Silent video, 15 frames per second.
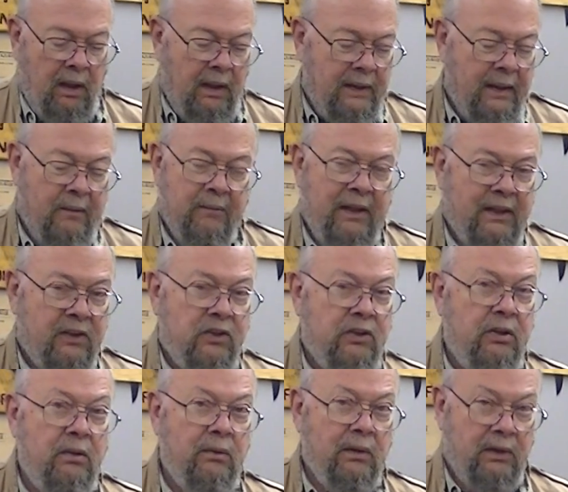That makes
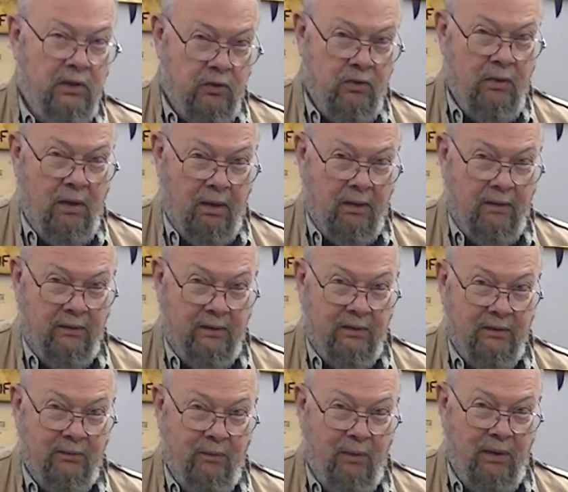2 in the truck because
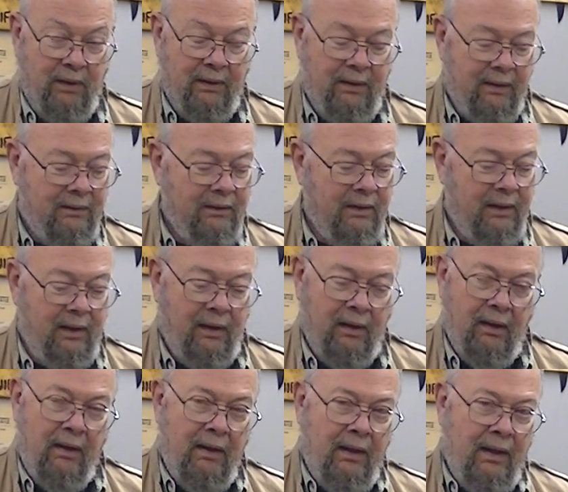there's one in the
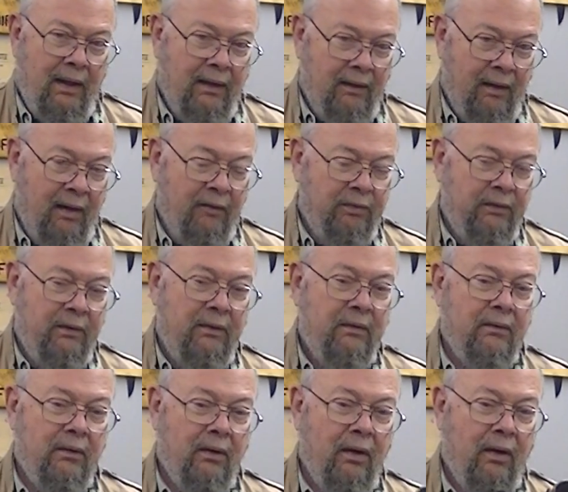left
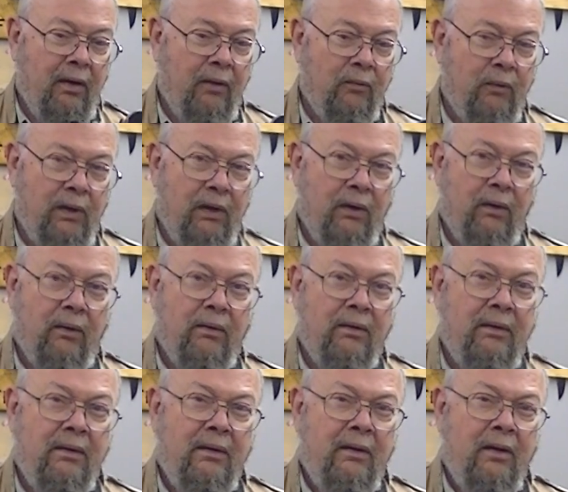rear
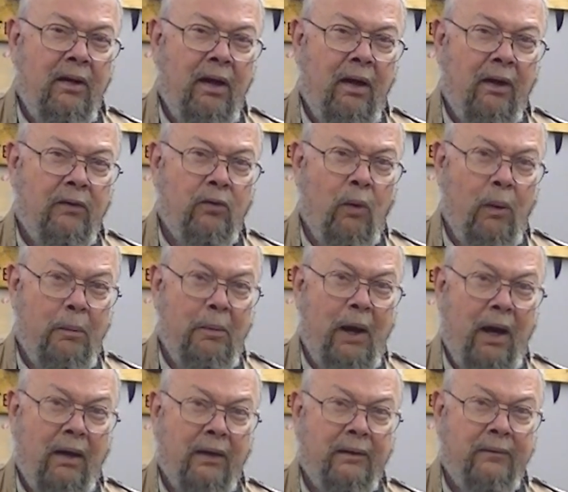door
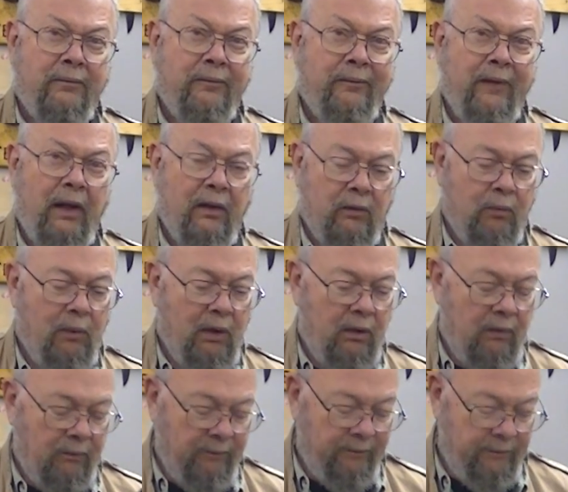pocket as well.
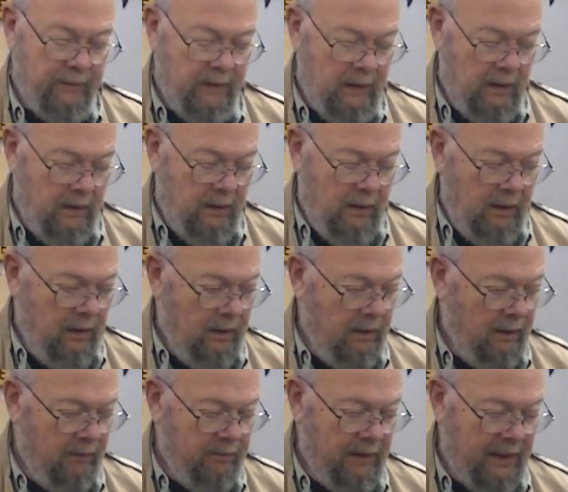
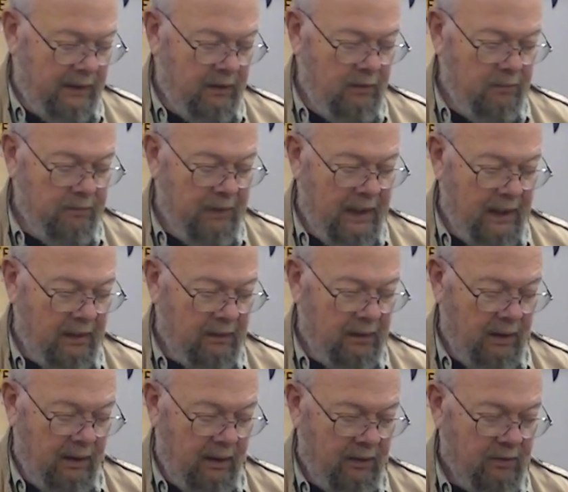Vacuum packed,
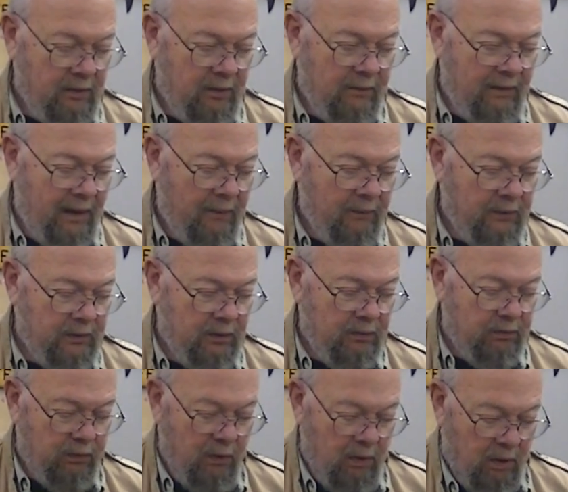and that one's a
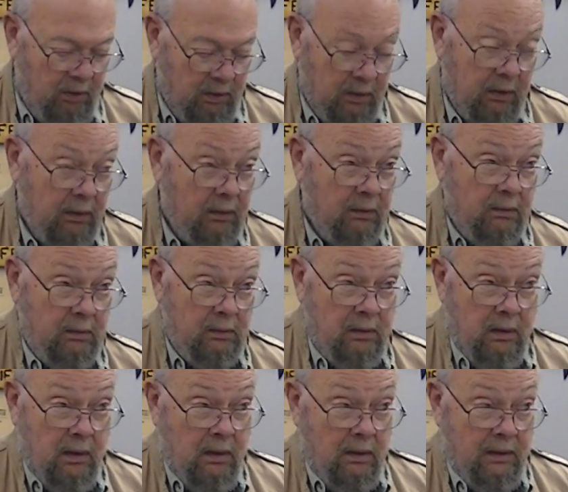
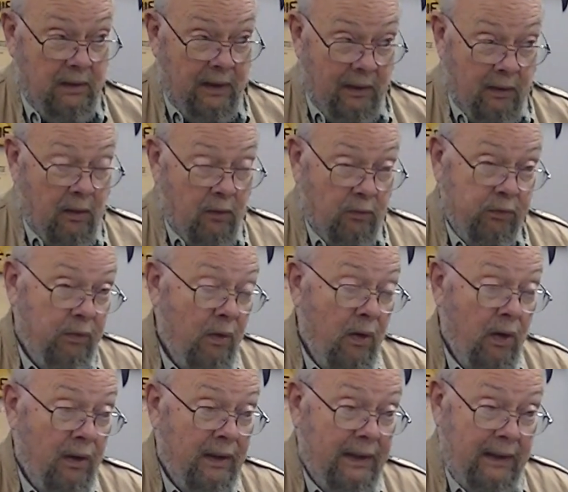yellow
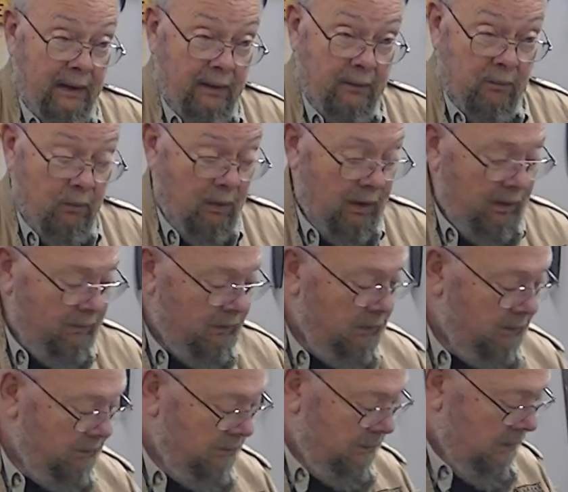froggy, whatever,
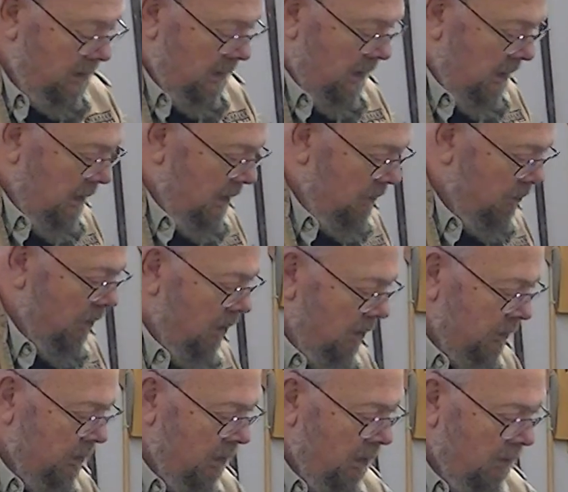
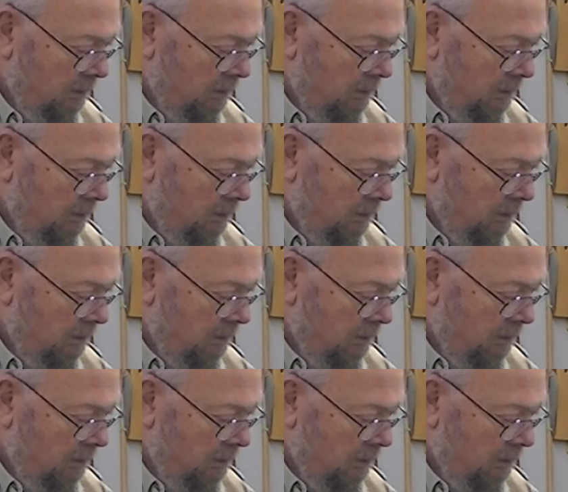frog talk